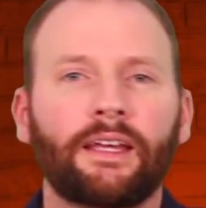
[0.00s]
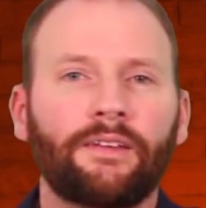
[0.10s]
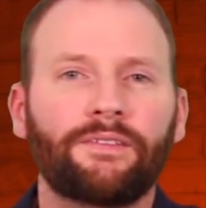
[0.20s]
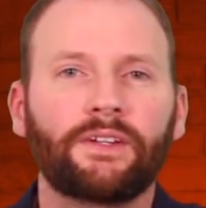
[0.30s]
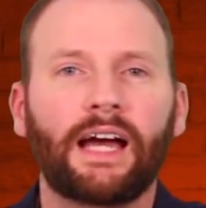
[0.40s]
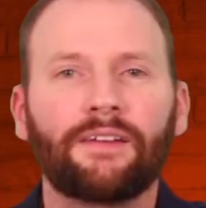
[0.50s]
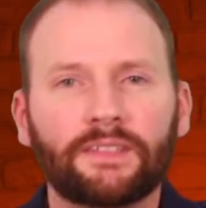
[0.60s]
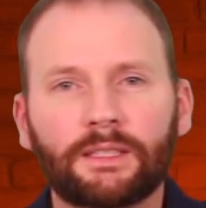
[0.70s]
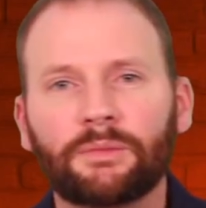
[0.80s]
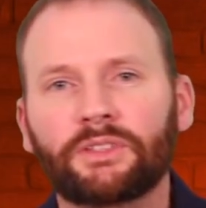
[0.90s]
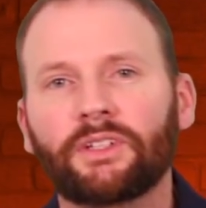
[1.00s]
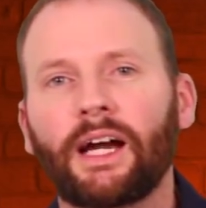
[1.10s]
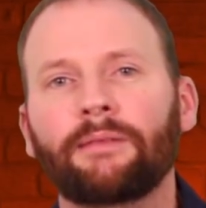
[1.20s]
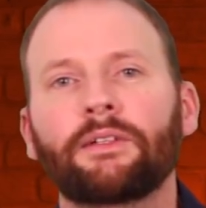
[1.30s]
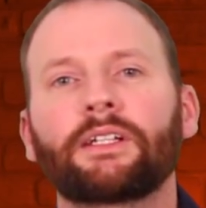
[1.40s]
If you haven't
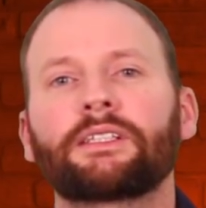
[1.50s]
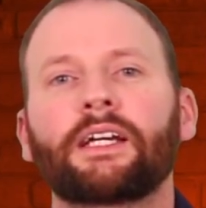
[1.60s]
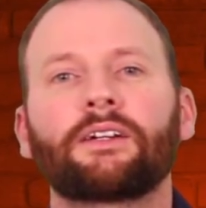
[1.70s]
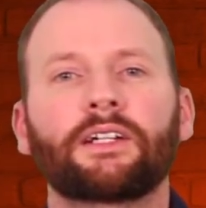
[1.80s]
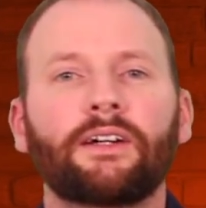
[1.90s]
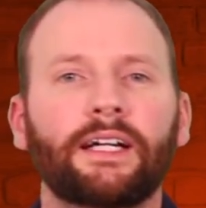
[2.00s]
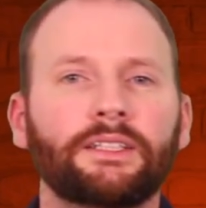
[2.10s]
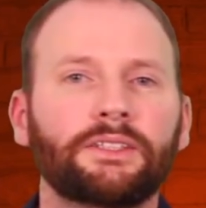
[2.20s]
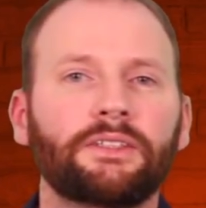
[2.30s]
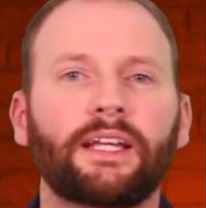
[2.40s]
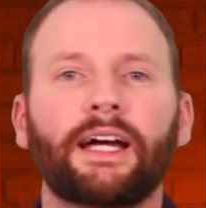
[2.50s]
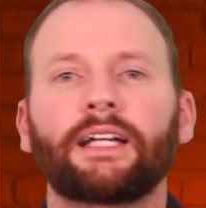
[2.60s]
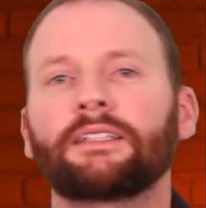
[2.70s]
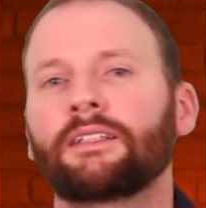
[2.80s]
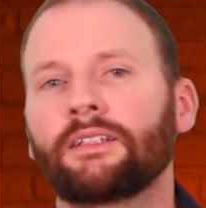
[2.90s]
subscribed to our channel, go ahead and do
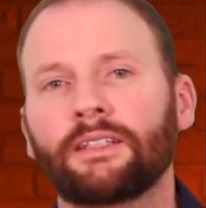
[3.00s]
that.